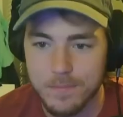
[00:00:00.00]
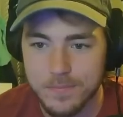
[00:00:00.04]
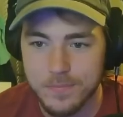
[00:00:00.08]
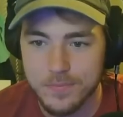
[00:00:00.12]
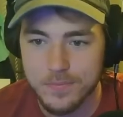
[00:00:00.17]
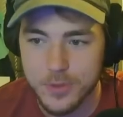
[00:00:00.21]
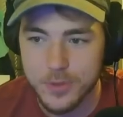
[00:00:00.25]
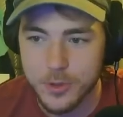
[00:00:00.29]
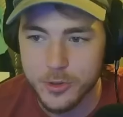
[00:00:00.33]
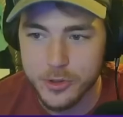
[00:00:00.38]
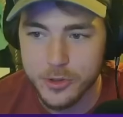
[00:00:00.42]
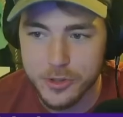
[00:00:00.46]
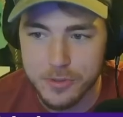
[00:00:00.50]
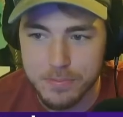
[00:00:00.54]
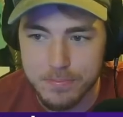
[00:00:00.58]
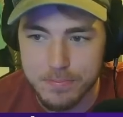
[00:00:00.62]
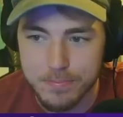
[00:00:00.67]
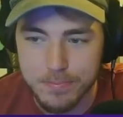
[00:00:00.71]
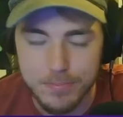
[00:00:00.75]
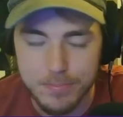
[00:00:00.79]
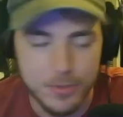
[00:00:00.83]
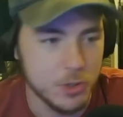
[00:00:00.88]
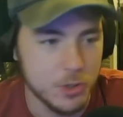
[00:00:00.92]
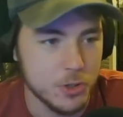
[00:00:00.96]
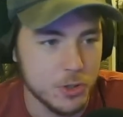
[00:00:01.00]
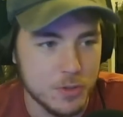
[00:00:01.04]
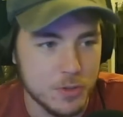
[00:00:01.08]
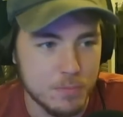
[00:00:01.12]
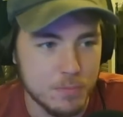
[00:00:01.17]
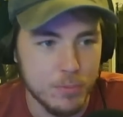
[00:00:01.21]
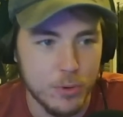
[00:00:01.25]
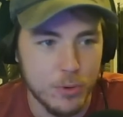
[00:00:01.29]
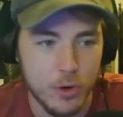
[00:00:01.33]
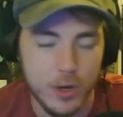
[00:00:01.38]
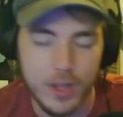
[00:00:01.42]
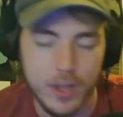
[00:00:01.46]
You're
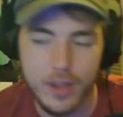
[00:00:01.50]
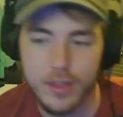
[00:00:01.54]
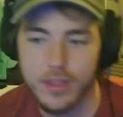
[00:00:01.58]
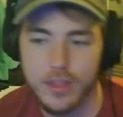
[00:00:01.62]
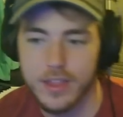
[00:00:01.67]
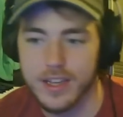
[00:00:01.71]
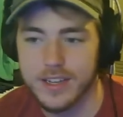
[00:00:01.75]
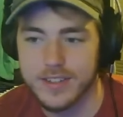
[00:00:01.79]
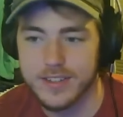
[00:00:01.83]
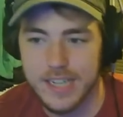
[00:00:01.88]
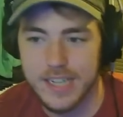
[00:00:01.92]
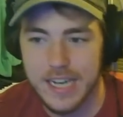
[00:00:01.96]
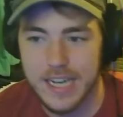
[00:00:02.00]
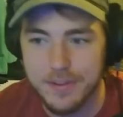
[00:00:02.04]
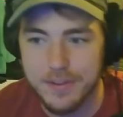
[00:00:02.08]
just putting things that